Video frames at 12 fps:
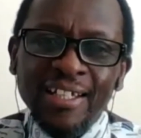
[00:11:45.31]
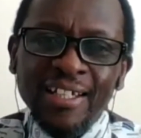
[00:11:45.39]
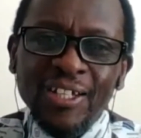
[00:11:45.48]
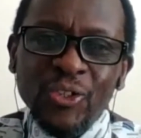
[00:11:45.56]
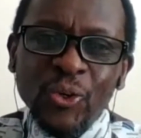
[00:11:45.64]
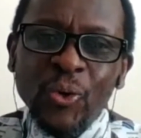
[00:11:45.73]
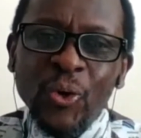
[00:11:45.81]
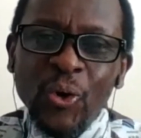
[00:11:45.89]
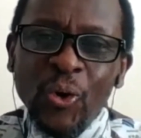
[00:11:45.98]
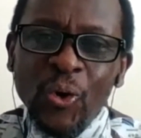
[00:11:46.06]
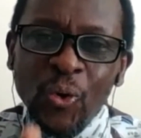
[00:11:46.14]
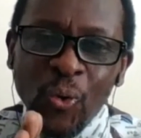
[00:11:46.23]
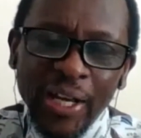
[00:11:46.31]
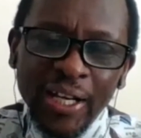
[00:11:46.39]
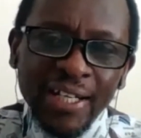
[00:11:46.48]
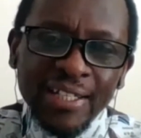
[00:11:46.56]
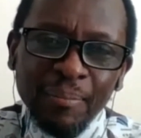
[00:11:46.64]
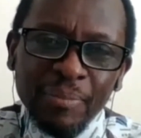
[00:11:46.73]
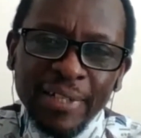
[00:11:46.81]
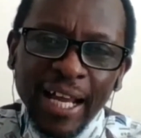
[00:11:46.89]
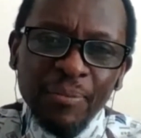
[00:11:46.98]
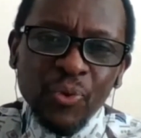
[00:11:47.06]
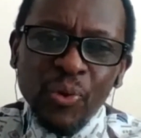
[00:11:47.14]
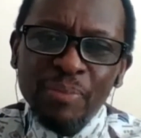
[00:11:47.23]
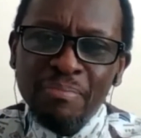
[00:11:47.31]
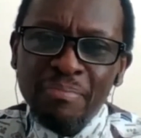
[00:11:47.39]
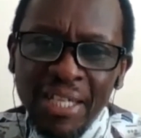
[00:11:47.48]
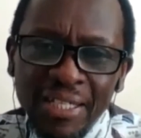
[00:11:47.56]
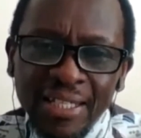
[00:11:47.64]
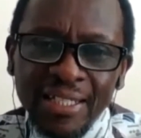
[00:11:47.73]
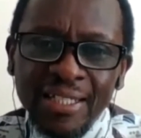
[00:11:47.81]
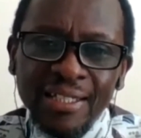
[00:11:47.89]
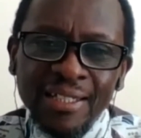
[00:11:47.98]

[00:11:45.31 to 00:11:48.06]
So when sometimes we miss it,